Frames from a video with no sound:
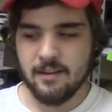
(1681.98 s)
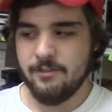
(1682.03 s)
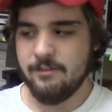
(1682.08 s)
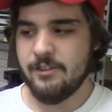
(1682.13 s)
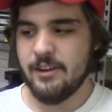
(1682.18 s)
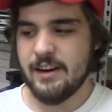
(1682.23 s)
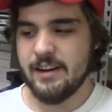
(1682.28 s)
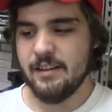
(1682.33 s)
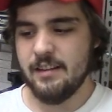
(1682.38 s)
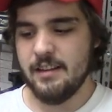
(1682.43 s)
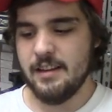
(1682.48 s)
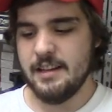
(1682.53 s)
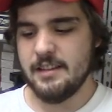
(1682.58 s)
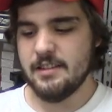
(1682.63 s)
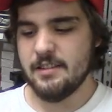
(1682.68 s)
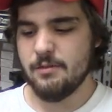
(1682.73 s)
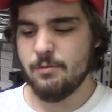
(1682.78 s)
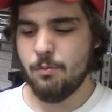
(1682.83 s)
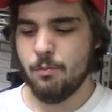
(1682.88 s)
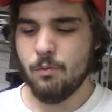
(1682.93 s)
finally,
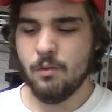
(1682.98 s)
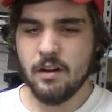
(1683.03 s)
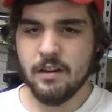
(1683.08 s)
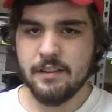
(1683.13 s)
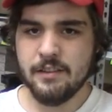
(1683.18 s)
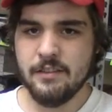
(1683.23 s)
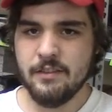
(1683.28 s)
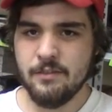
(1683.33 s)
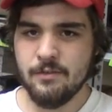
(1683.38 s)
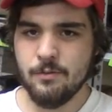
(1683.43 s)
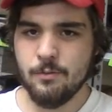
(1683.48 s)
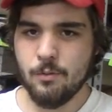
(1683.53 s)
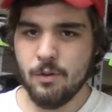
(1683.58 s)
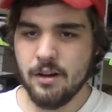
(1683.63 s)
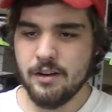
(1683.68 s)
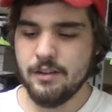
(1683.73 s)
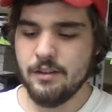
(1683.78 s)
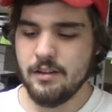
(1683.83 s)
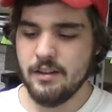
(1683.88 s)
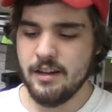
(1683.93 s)
just one
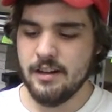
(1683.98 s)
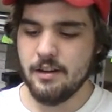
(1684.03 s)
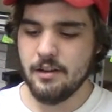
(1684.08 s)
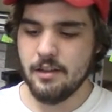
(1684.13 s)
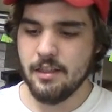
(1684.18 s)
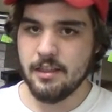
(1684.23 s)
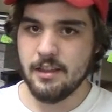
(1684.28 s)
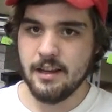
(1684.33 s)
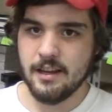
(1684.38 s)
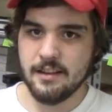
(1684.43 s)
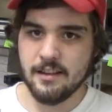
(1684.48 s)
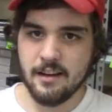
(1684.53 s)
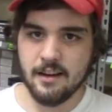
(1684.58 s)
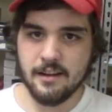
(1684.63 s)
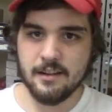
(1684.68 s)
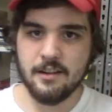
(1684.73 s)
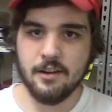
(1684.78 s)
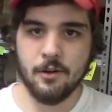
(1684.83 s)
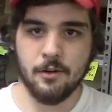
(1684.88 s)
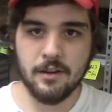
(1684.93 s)
little thing that
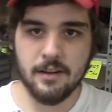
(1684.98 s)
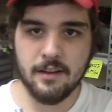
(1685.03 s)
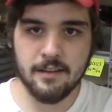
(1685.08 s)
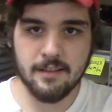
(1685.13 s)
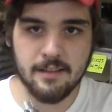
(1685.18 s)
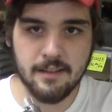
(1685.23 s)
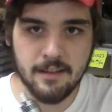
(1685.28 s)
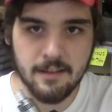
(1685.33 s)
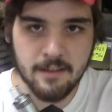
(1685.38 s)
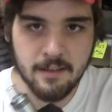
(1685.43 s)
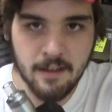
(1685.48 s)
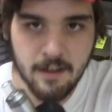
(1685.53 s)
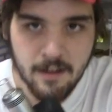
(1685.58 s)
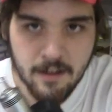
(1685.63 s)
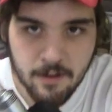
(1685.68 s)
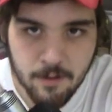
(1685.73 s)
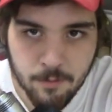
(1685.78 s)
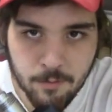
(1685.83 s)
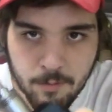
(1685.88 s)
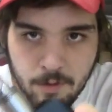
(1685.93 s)
I noticed is
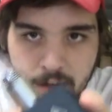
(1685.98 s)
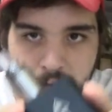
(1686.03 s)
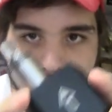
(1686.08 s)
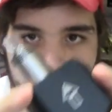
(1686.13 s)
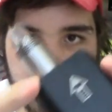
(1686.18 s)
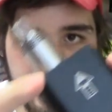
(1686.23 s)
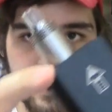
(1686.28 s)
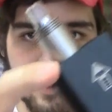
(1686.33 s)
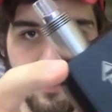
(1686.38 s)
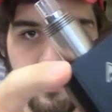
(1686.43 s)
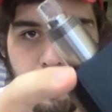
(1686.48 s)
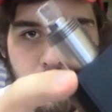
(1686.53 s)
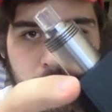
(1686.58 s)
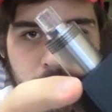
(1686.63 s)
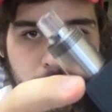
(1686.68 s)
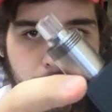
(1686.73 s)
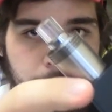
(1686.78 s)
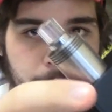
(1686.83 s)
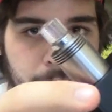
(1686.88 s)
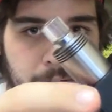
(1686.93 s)
right here on
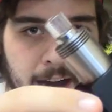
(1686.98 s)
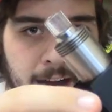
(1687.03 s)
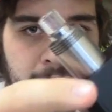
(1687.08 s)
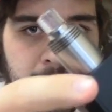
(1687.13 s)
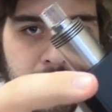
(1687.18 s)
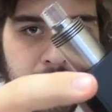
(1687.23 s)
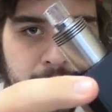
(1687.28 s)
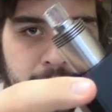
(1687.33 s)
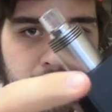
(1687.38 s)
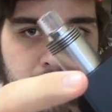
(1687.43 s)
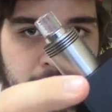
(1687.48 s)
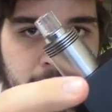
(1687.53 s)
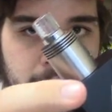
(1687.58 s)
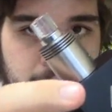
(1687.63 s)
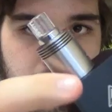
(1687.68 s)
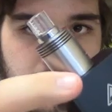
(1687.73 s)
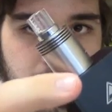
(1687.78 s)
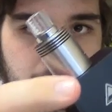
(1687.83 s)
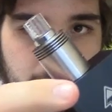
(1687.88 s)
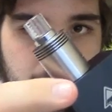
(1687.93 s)
the back,
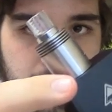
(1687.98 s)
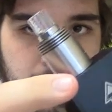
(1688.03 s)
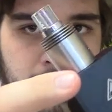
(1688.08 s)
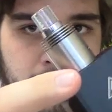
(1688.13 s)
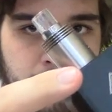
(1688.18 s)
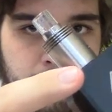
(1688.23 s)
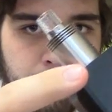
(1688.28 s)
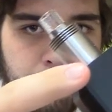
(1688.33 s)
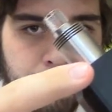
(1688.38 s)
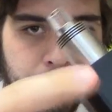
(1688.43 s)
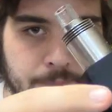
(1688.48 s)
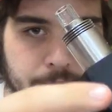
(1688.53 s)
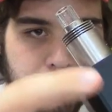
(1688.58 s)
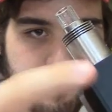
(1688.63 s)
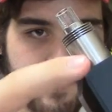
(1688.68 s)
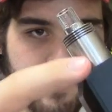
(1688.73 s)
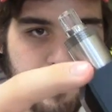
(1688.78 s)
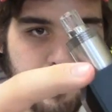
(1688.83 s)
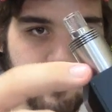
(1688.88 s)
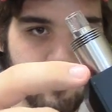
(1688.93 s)

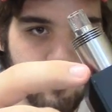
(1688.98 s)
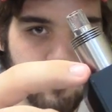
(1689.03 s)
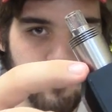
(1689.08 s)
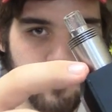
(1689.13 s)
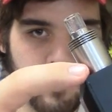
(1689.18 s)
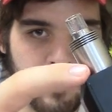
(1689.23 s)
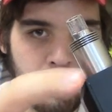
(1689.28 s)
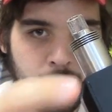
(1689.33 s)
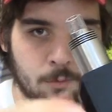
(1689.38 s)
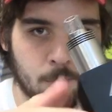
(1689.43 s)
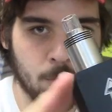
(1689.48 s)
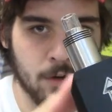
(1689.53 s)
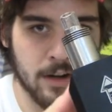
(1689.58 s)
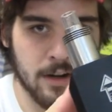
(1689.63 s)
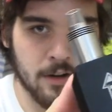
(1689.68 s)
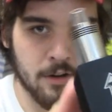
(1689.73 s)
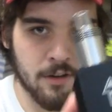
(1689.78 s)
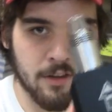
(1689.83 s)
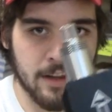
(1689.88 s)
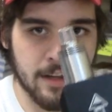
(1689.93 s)
right
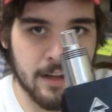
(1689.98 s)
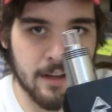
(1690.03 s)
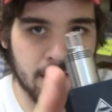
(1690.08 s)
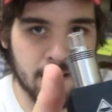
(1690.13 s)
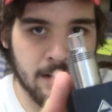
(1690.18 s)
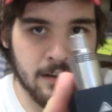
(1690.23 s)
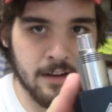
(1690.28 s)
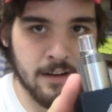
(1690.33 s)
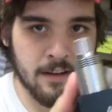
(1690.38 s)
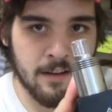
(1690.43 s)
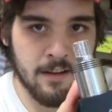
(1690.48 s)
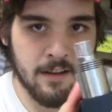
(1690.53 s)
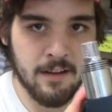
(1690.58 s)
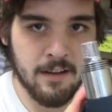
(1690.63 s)
where the